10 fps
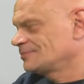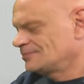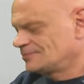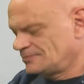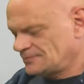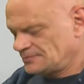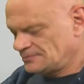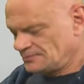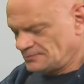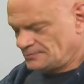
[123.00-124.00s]

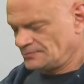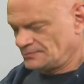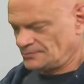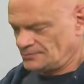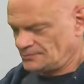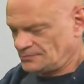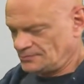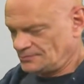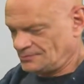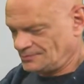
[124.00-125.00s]

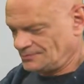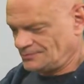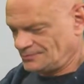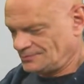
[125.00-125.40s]
(not speaking)